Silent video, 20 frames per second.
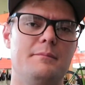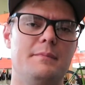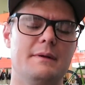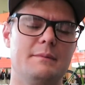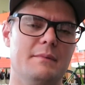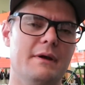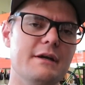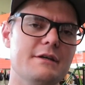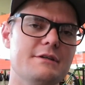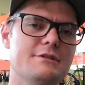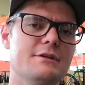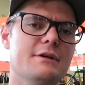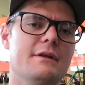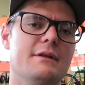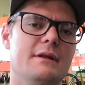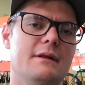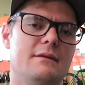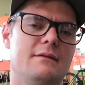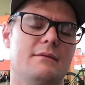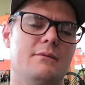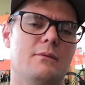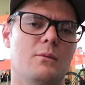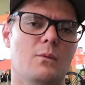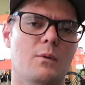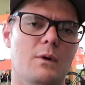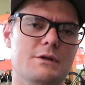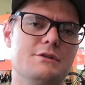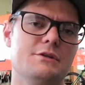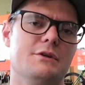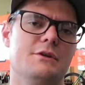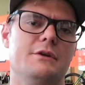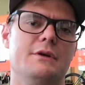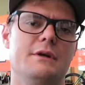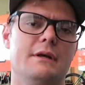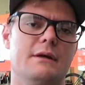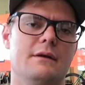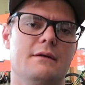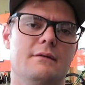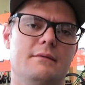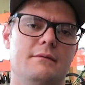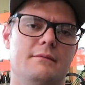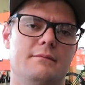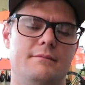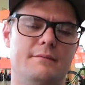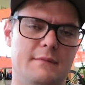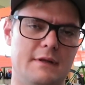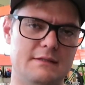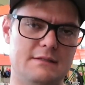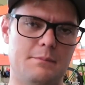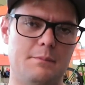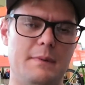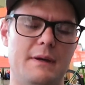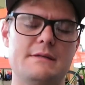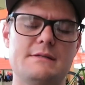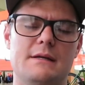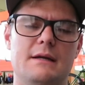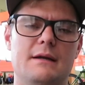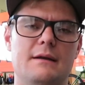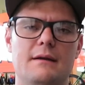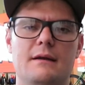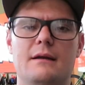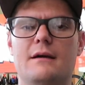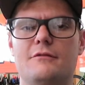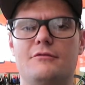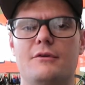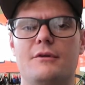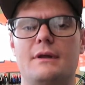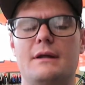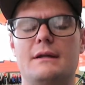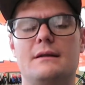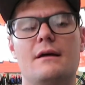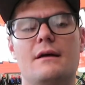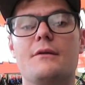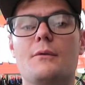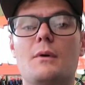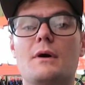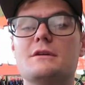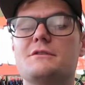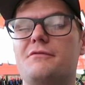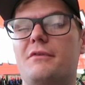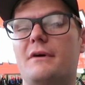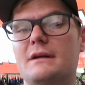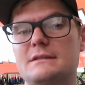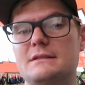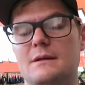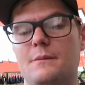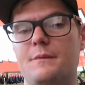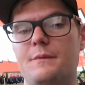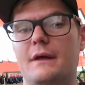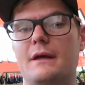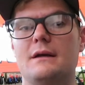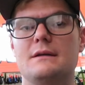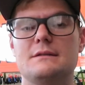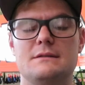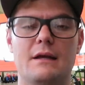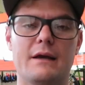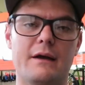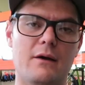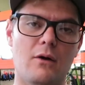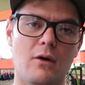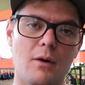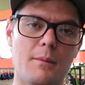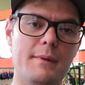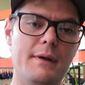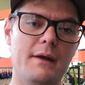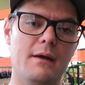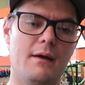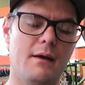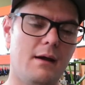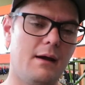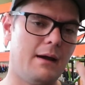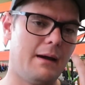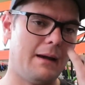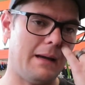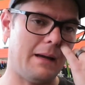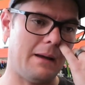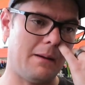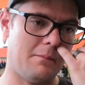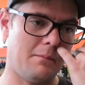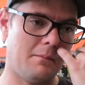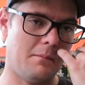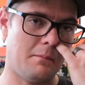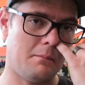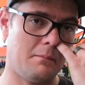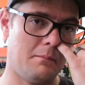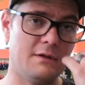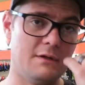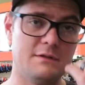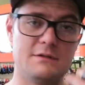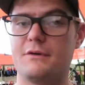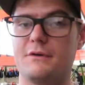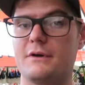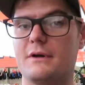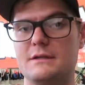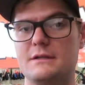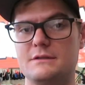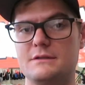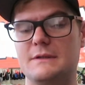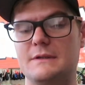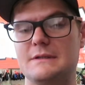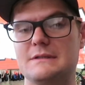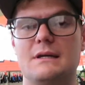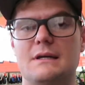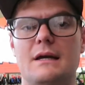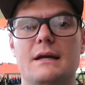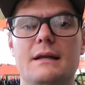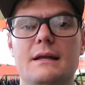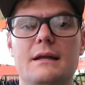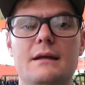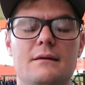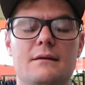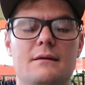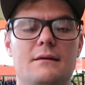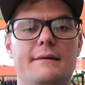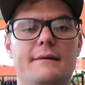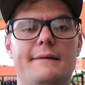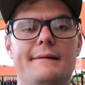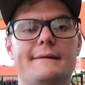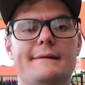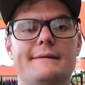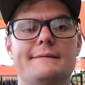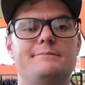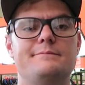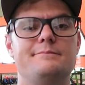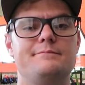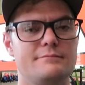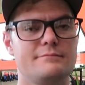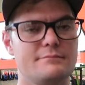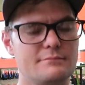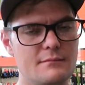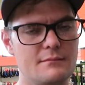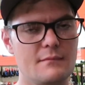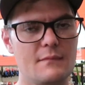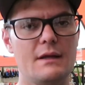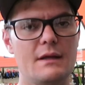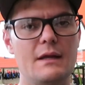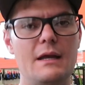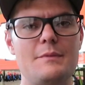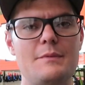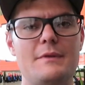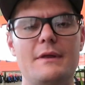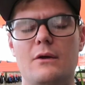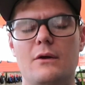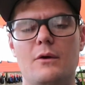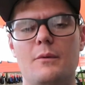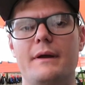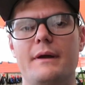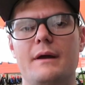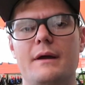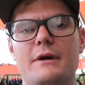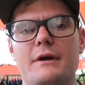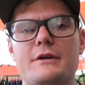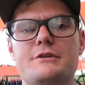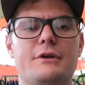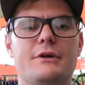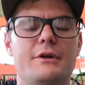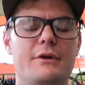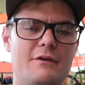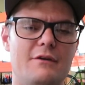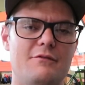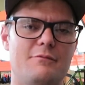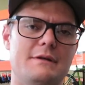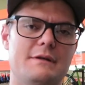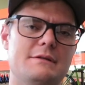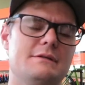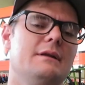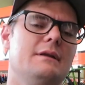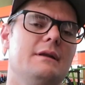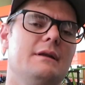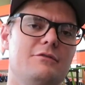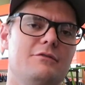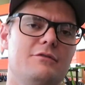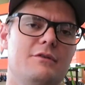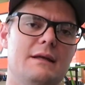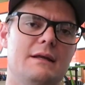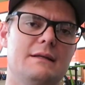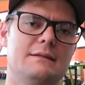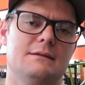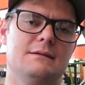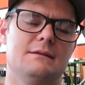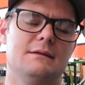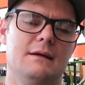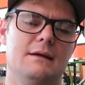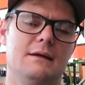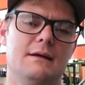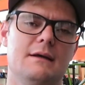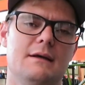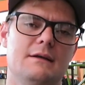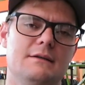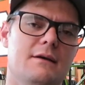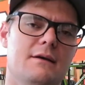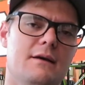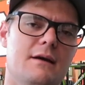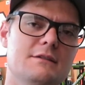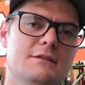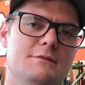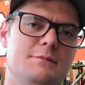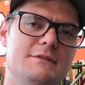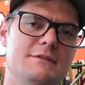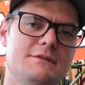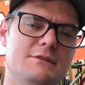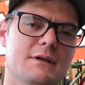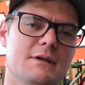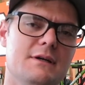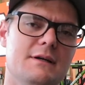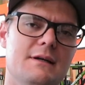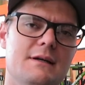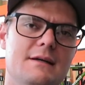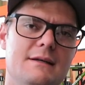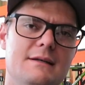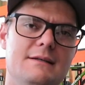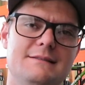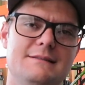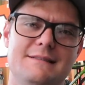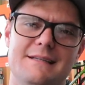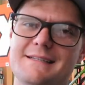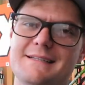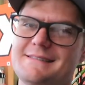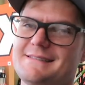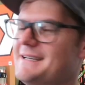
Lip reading: but make sure that what you're doing, there's a passion and a love for that. Otherwise, find something else like a hobby. Most of you guys doing cycling, keep that hobby and make sure you have passion and love for that. So guys, be strong, stay